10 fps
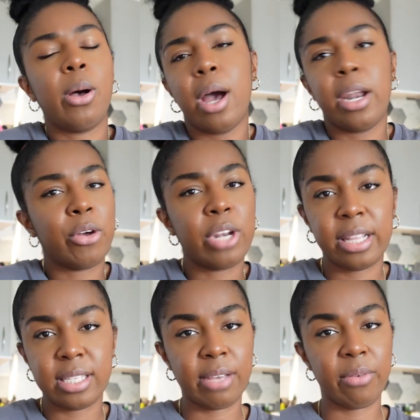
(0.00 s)
and I could
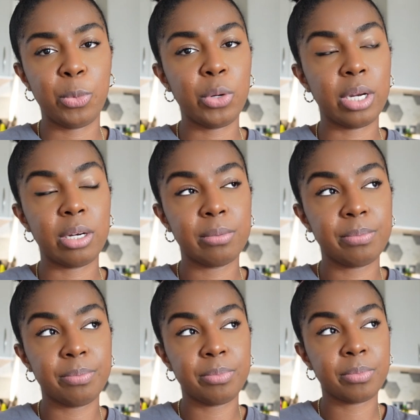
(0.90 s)
have had this every morning.
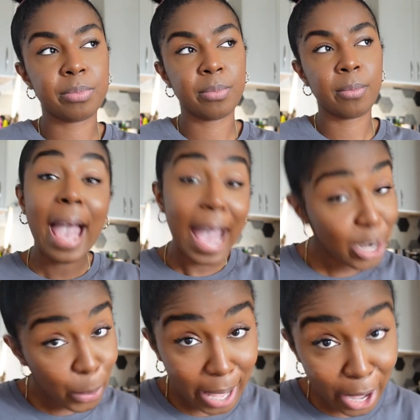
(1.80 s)

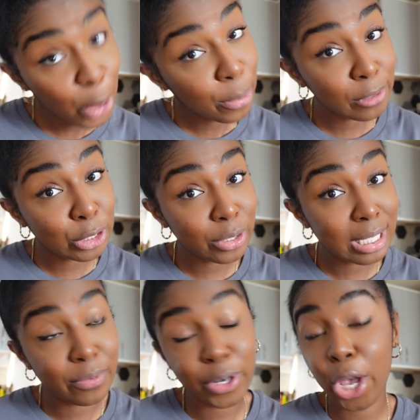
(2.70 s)
Anyway, I hope you've enjoyed
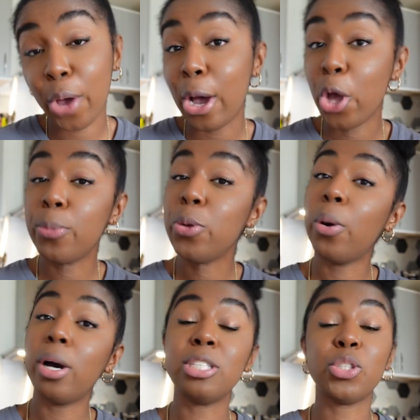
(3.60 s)
this video. I hope you
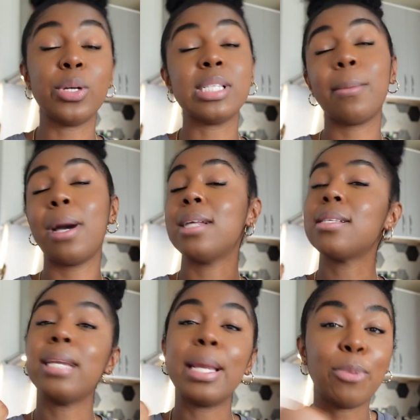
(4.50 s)
are enjoying some kind of
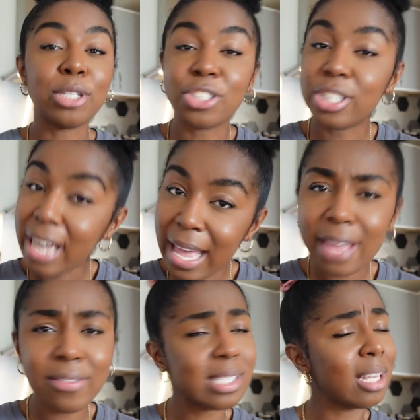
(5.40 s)
Sunday brunch today.
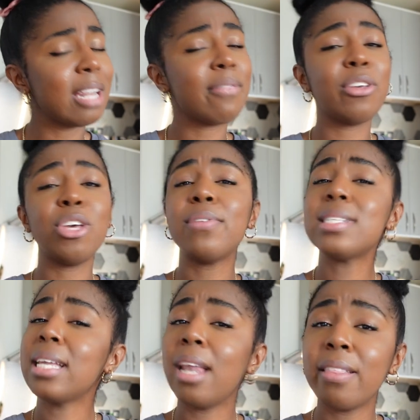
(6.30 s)
If it's Sunday for you, if
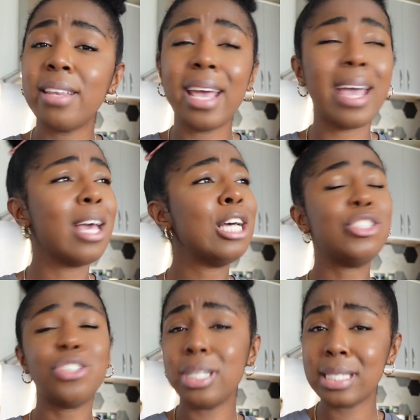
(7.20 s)
it's any other day,
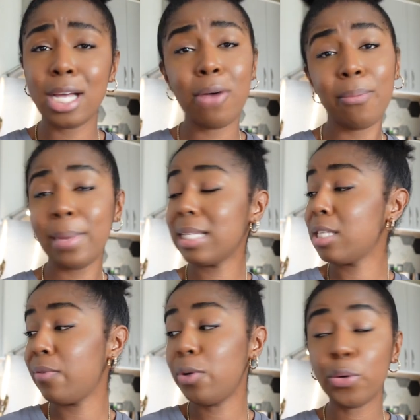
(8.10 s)
treat yourself, make
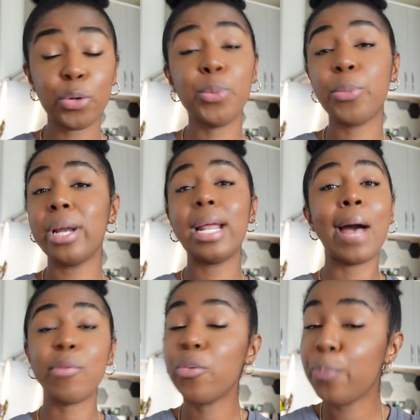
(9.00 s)
yourself a little cornbread,
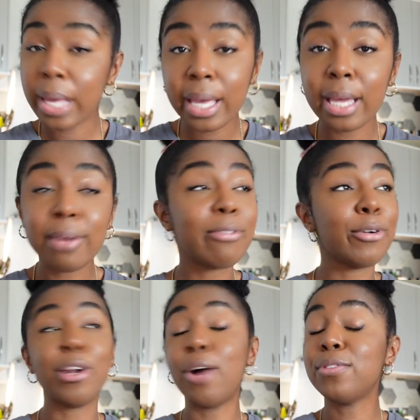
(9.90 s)
have it with bacon
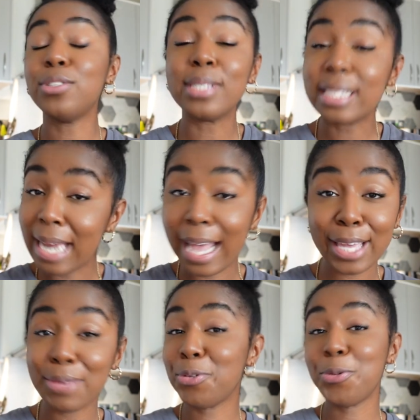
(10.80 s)
for an afternoon
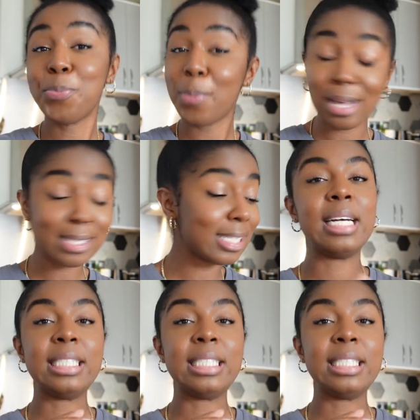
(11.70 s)
snack if you must.